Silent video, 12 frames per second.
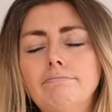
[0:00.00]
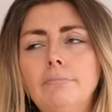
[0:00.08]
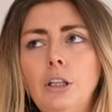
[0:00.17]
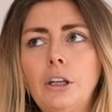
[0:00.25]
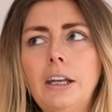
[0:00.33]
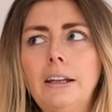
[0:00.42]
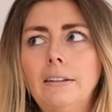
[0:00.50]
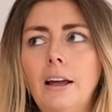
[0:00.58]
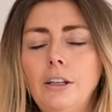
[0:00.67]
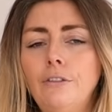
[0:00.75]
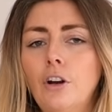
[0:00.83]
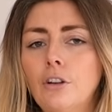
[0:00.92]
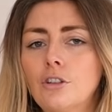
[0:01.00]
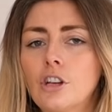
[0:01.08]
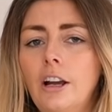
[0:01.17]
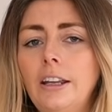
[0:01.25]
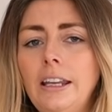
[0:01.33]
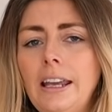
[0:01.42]
looking like you've got a
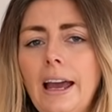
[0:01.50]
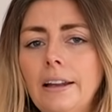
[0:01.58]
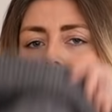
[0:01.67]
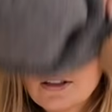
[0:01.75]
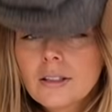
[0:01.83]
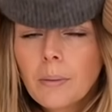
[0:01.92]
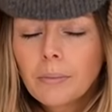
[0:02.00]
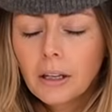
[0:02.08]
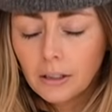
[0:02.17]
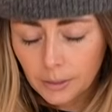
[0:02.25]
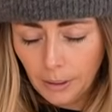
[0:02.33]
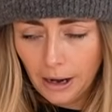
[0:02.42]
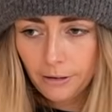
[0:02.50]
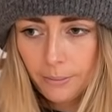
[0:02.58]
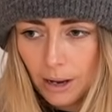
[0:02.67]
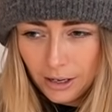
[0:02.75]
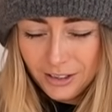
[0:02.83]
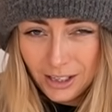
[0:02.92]
chunky head, something to bear in
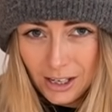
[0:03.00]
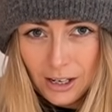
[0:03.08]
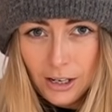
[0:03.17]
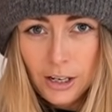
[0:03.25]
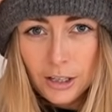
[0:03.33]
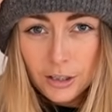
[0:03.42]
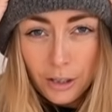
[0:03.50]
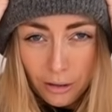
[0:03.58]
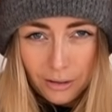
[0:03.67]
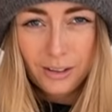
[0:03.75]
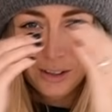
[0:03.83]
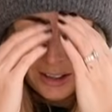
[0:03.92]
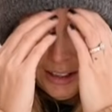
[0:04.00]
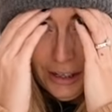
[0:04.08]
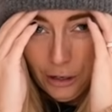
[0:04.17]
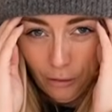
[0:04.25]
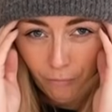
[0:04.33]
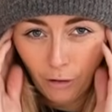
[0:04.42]
mind. So
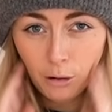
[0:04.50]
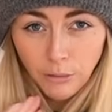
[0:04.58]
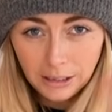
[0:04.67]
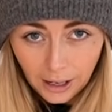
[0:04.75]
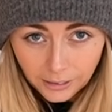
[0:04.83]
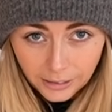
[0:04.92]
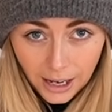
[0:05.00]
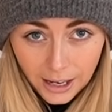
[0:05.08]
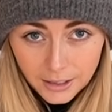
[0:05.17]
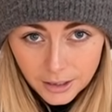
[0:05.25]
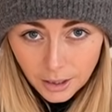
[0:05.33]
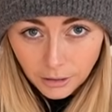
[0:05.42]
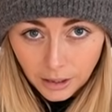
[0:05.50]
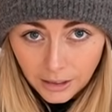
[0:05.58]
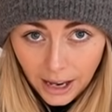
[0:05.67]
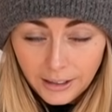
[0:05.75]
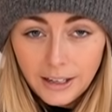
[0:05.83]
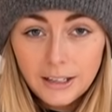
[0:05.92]
you can roll it like that so that
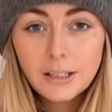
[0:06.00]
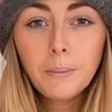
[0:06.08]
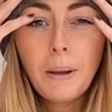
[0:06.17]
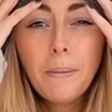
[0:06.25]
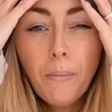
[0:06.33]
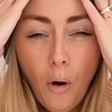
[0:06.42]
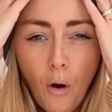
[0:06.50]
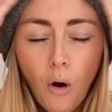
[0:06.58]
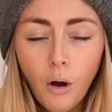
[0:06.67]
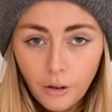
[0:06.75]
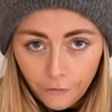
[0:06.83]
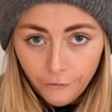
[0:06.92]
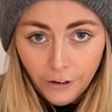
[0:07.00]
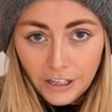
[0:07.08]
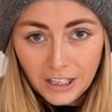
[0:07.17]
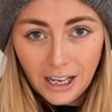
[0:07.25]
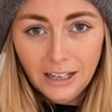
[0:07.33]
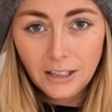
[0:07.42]
then it's a bit more
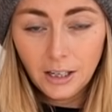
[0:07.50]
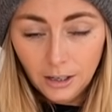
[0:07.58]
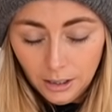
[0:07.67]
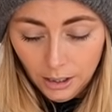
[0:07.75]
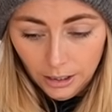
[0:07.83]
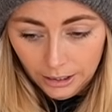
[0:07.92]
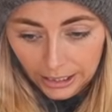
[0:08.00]
fitted. And